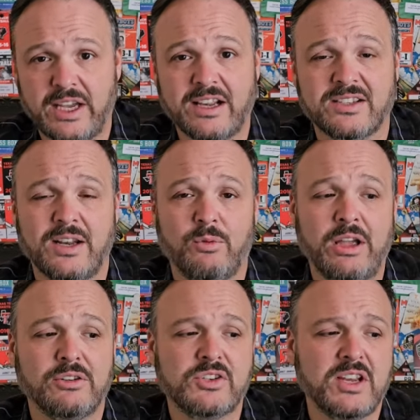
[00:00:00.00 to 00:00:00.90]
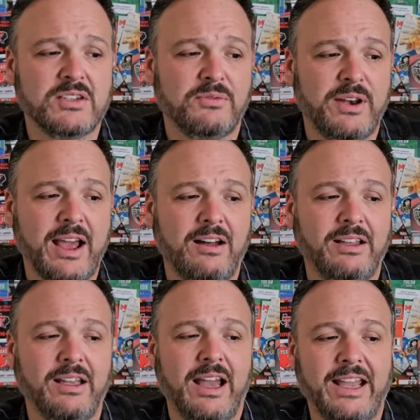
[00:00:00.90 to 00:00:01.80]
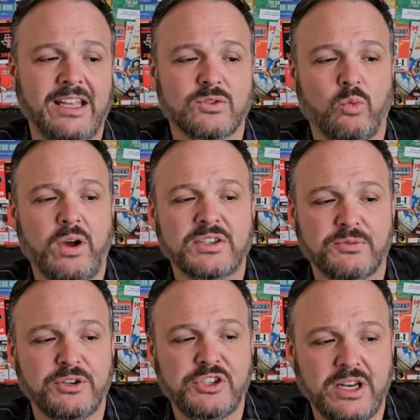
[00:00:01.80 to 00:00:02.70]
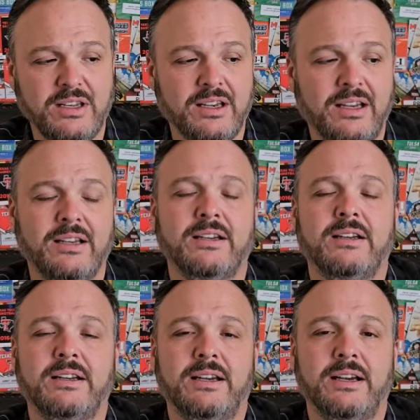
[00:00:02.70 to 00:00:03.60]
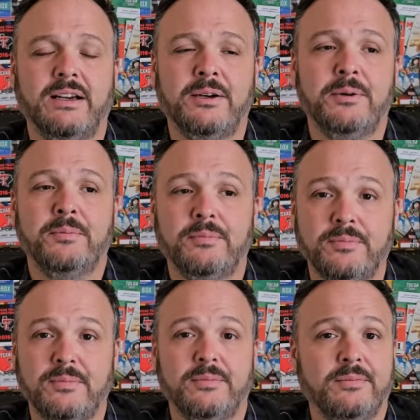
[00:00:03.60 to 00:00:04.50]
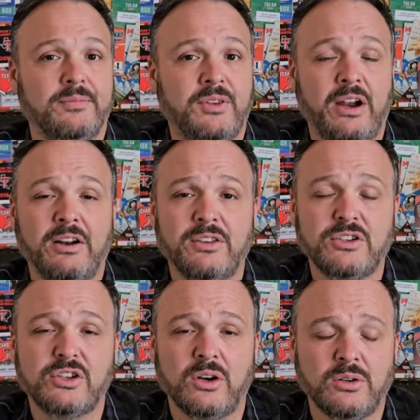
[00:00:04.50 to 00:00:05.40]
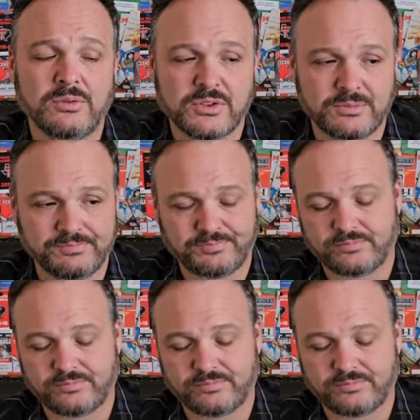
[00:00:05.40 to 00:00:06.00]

Like I said, regular season finale against West Virginia. They're at the Jones.